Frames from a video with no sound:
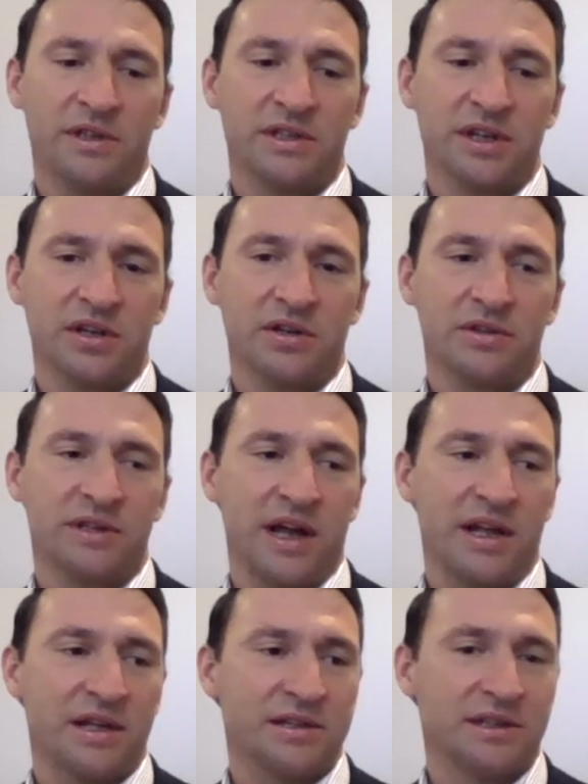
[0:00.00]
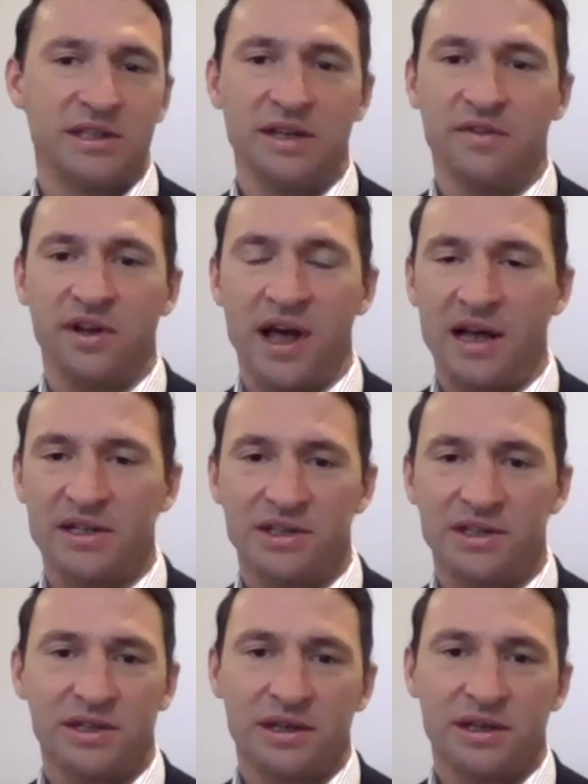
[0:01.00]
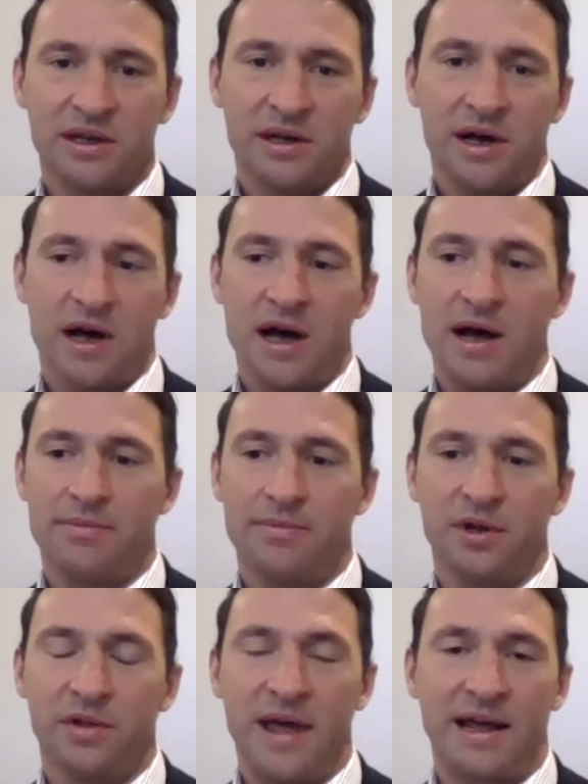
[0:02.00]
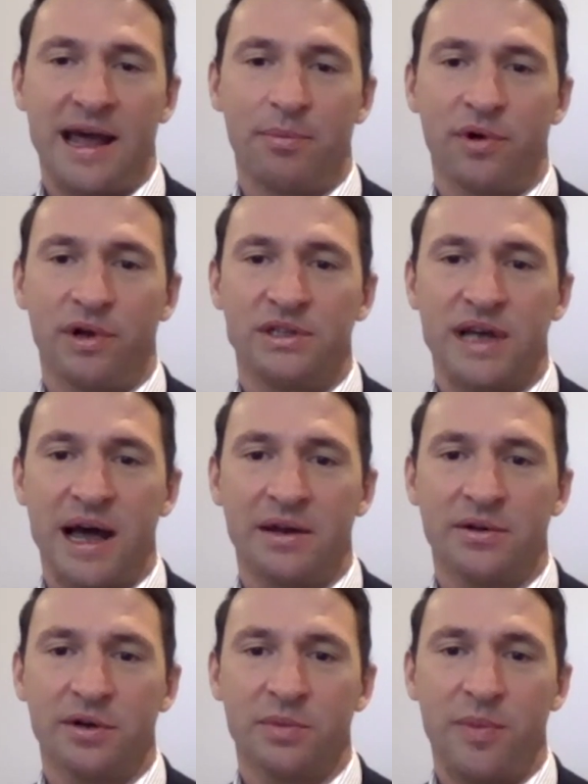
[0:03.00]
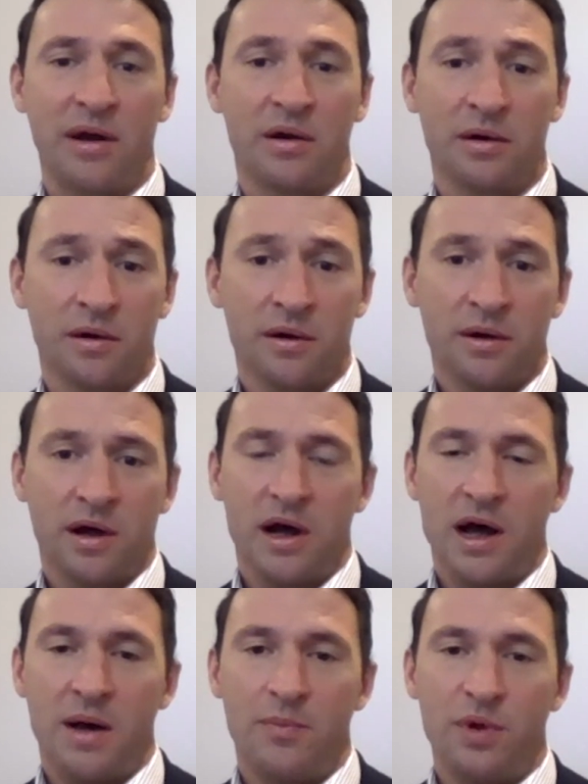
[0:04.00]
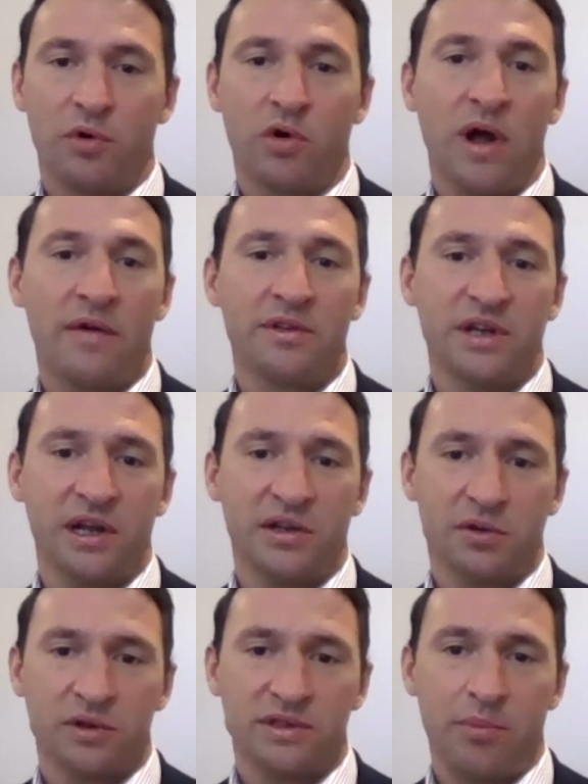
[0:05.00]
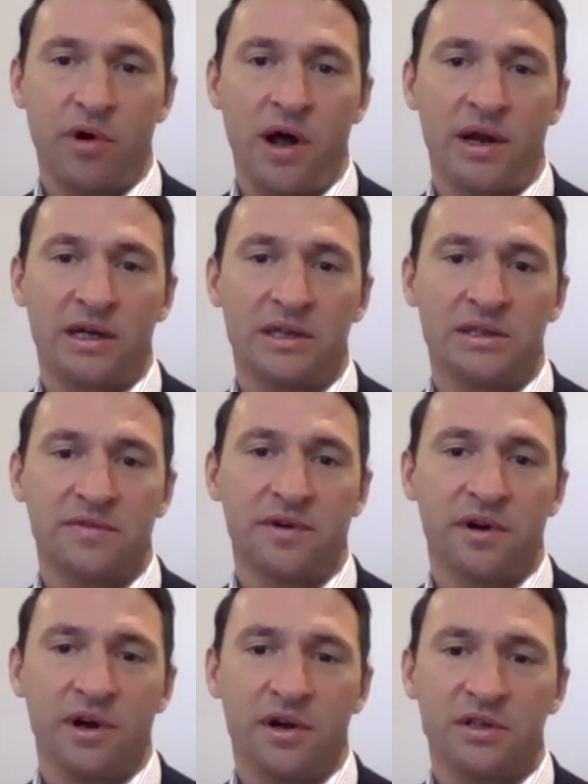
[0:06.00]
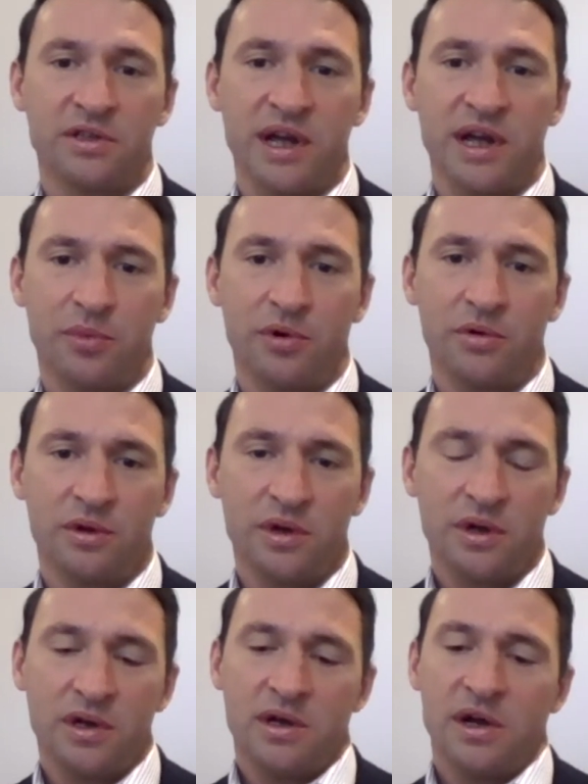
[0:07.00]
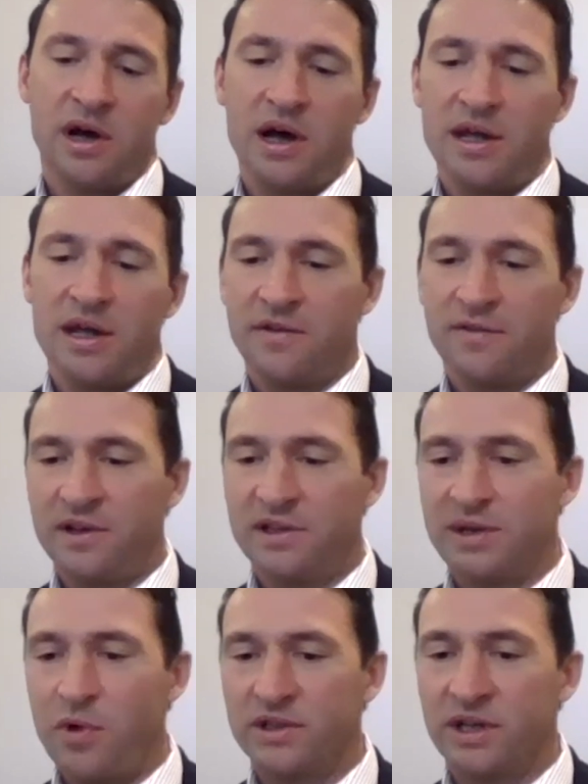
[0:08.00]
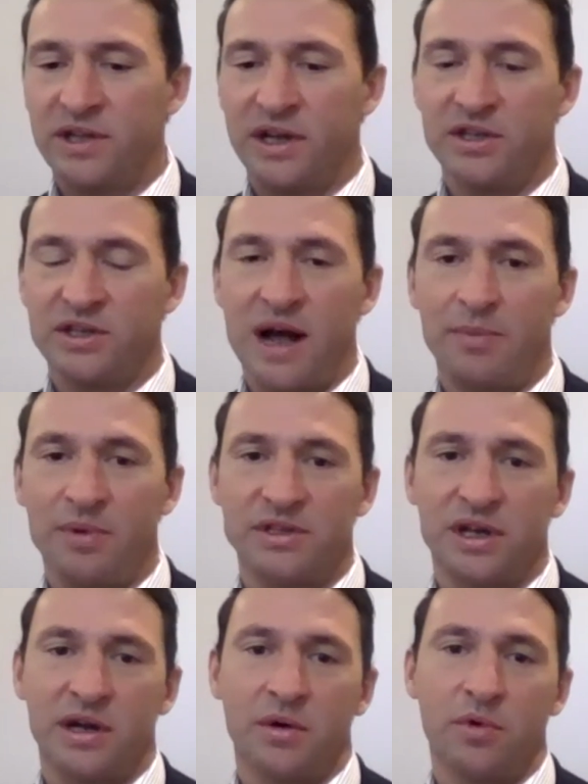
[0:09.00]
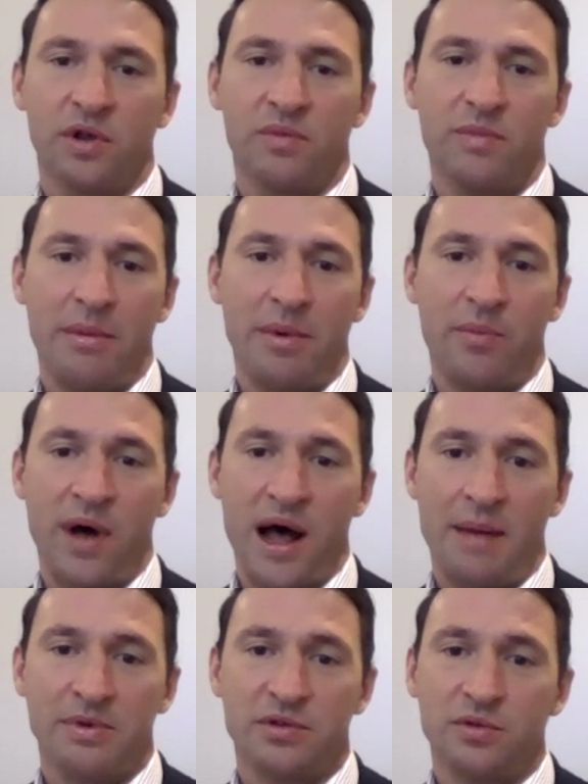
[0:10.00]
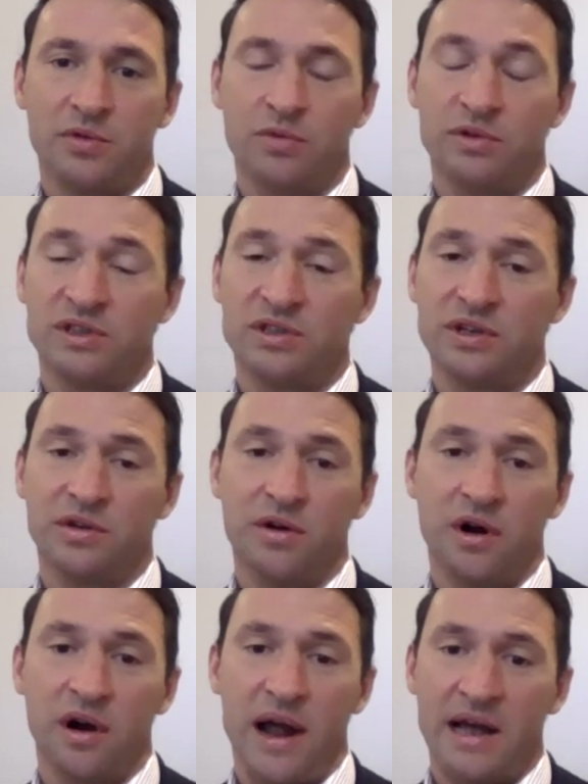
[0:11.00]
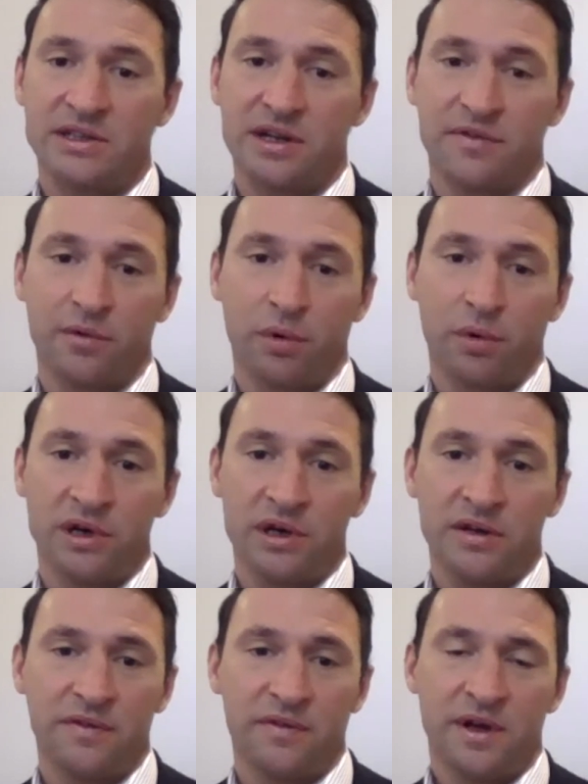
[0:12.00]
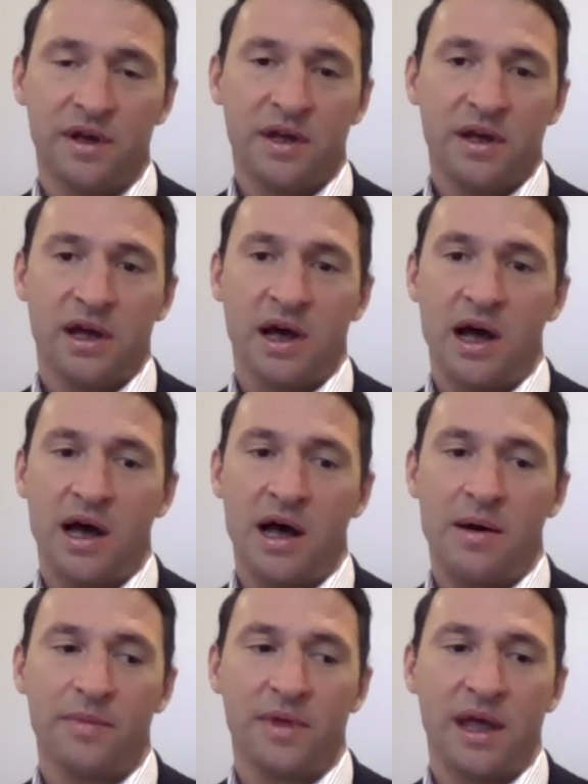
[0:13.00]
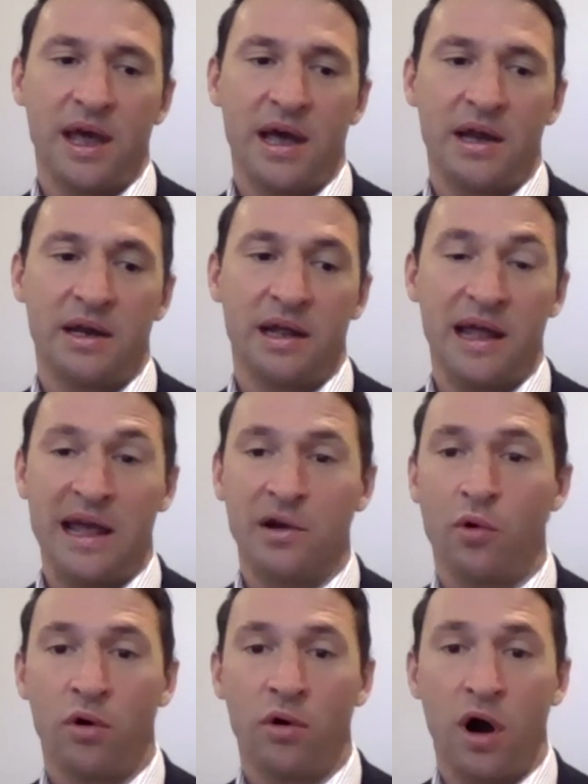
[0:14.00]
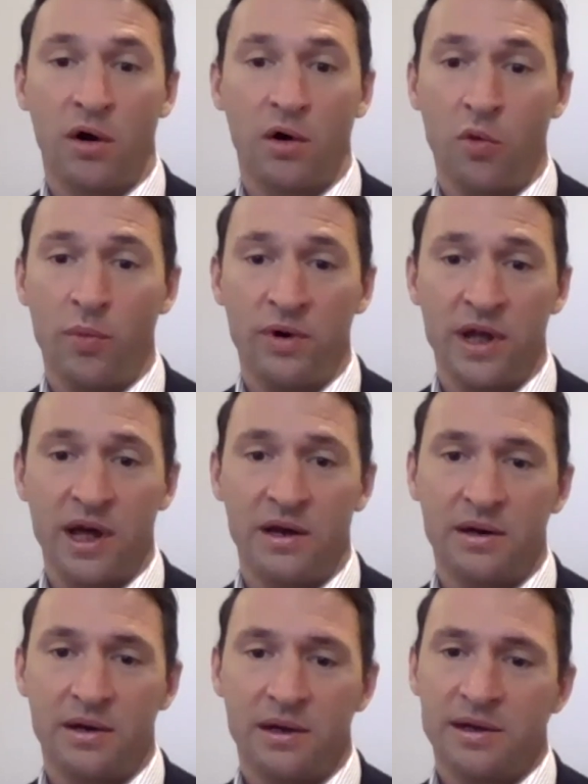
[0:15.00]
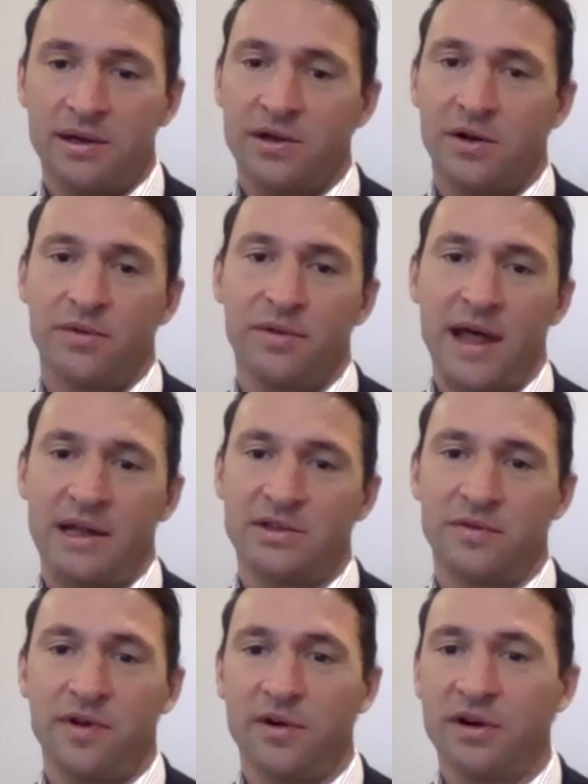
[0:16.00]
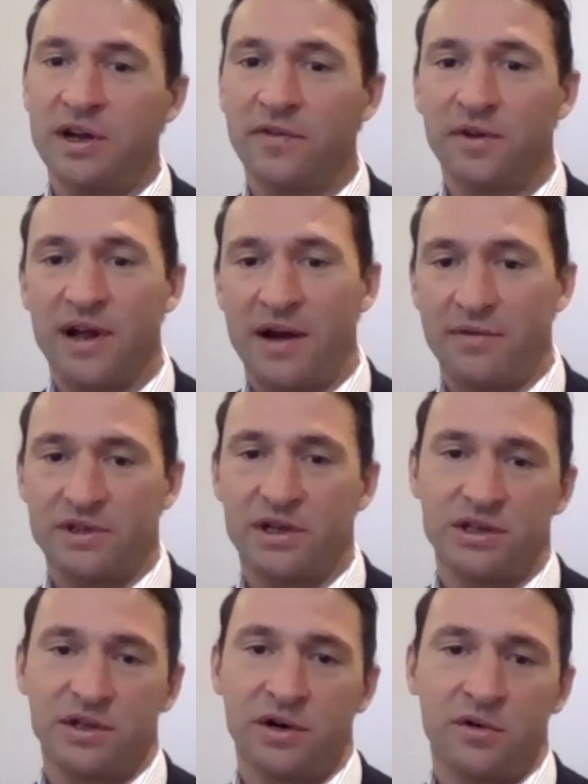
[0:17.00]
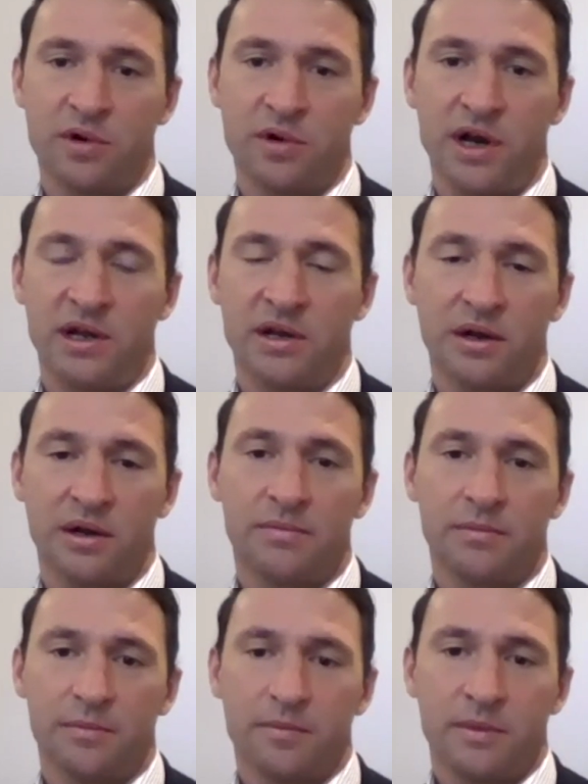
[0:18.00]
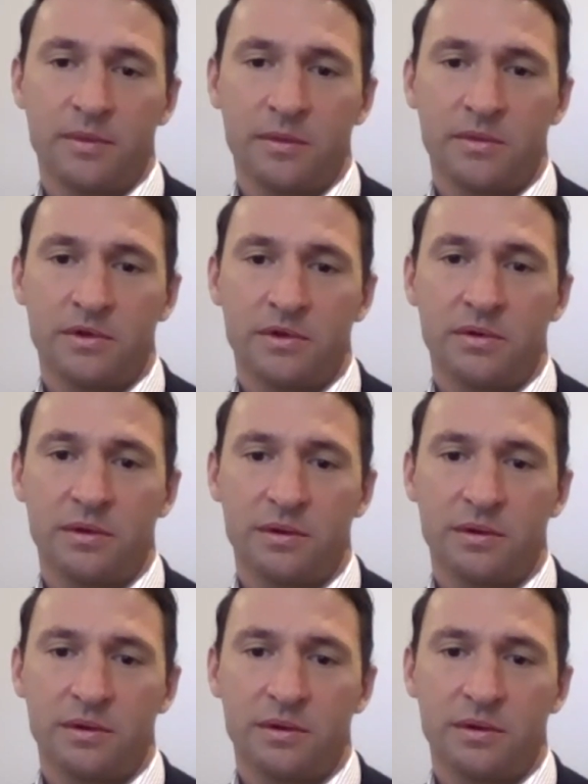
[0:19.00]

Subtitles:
a single tenant CVS, that cap rate's gotten a little better. People are gravitating towards that product because it's very understandable. If it's a multi-tenant shopping center with mom and pops who still are asking for relief and or aren't open yet, that's a very different conversation than underrated. So.